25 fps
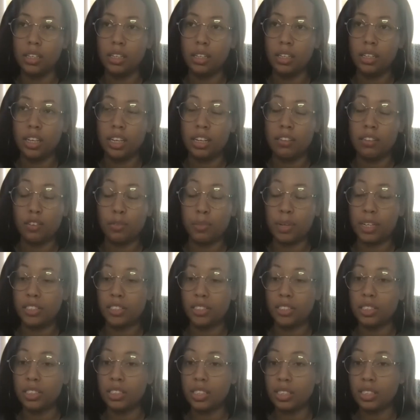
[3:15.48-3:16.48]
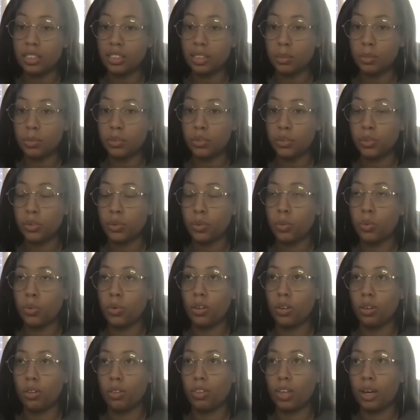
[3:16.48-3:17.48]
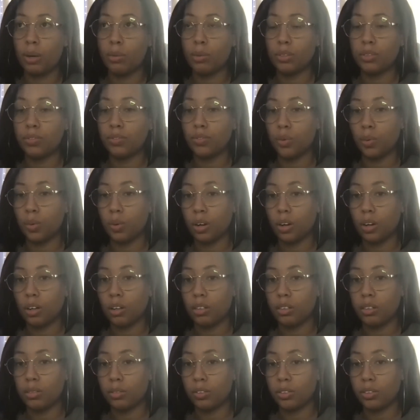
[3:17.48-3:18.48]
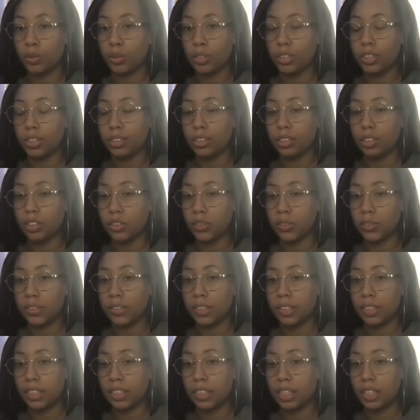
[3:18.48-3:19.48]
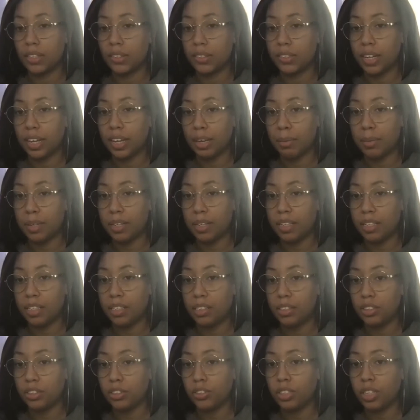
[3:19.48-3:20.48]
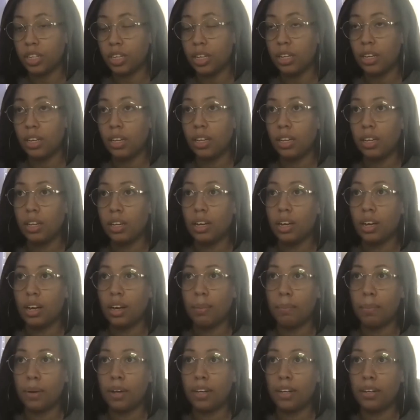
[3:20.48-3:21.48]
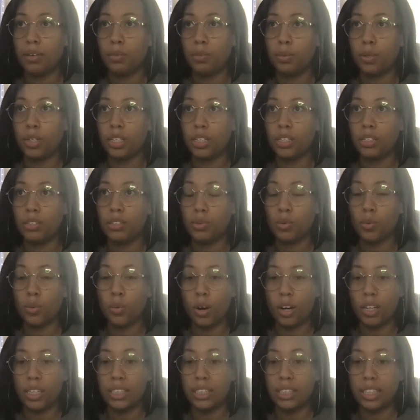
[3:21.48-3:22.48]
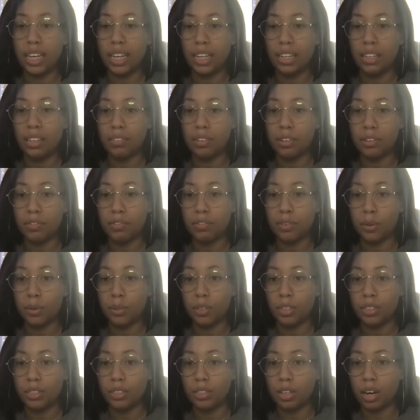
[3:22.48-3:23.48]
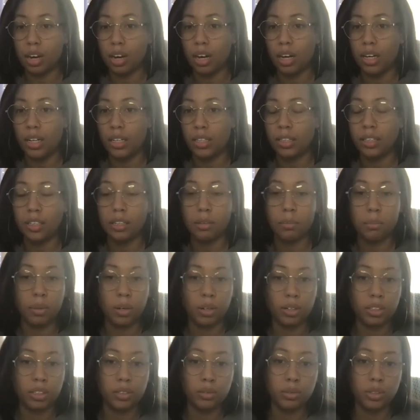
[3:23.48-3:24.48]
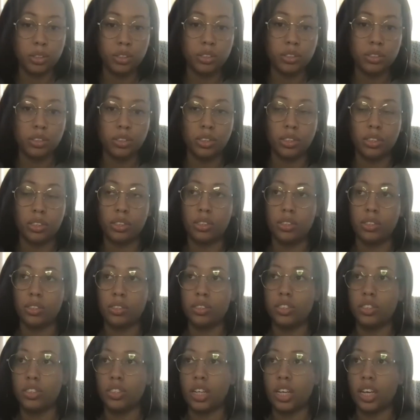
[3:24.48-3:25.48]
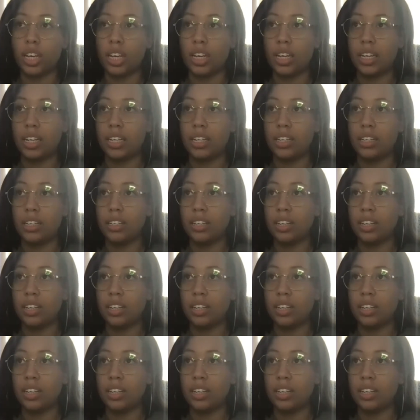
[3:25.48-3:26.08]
information systems school that was for students interested in entertainment industry but it was quantitative and focused on like market research and